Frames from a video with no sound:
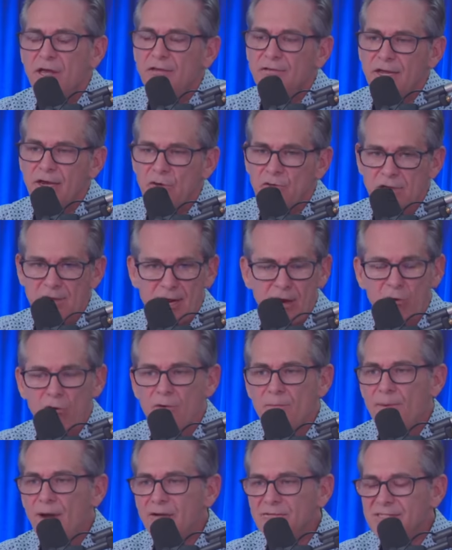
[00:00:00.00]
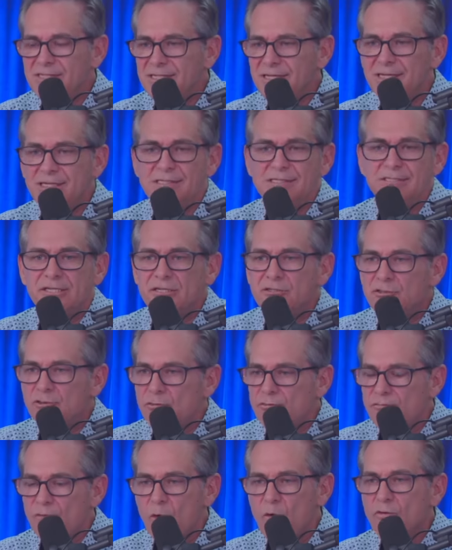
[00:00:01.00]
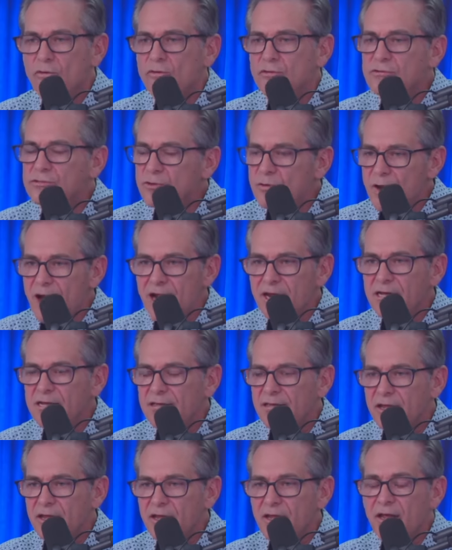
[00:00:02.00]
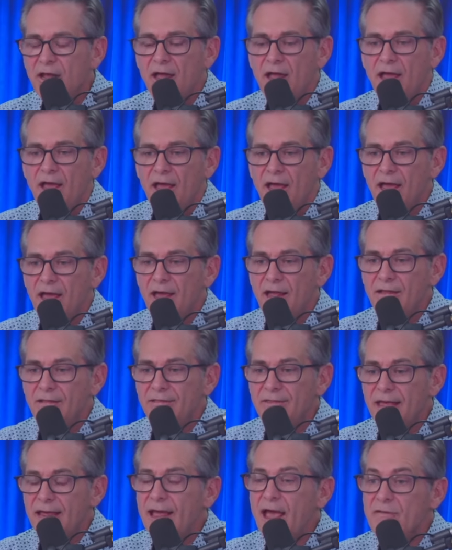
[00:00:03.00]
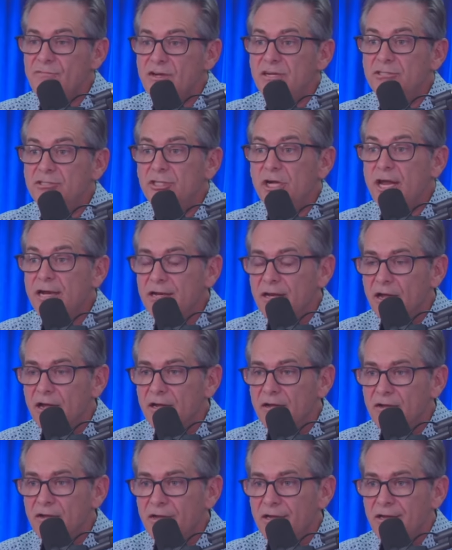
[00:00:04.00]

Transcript: They don't care about citizens or voters or anything. And they have an agenda.